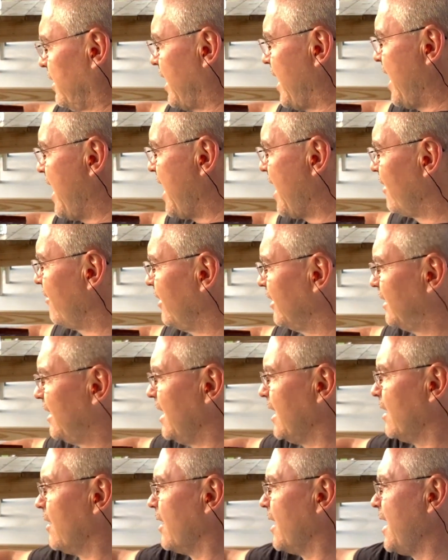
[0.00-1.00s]
have. I
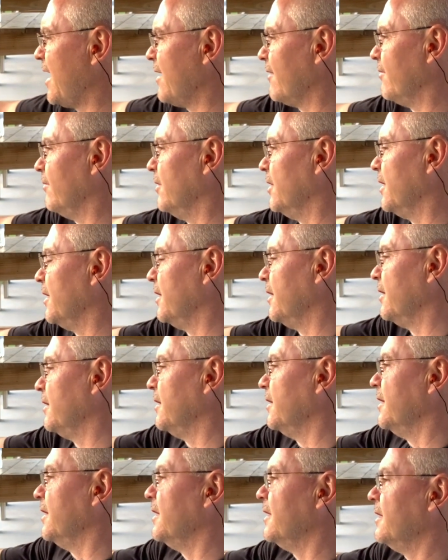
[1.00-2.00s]
think I have
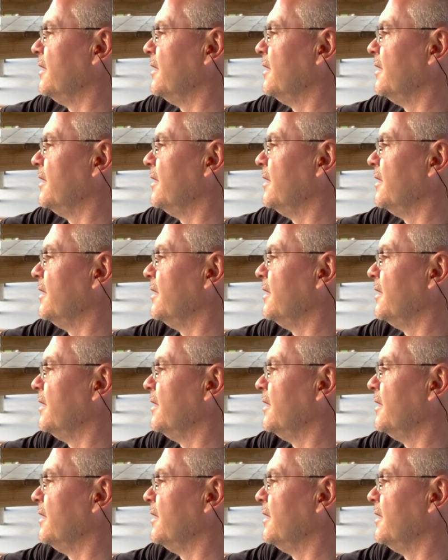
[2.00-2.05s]
the